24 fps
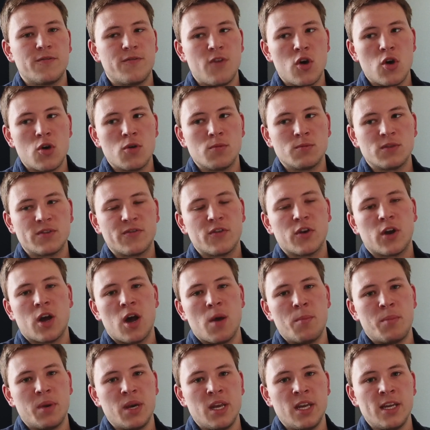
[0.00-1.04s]
films for
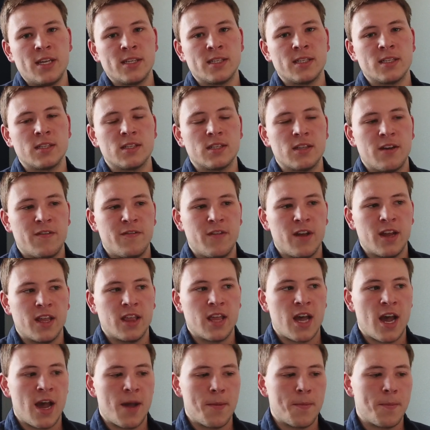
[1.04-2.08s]
companies and stuff like
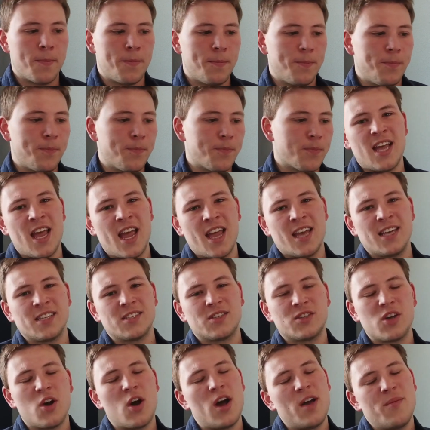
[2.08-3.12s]
that. And
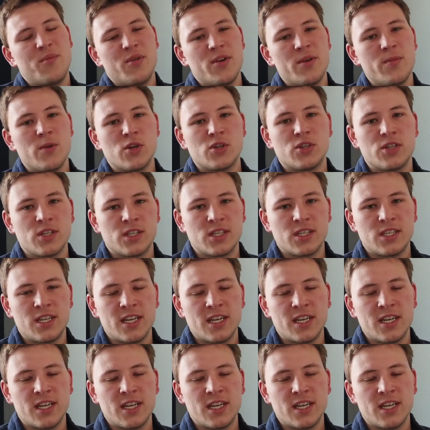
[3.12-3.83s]
so I pretty much just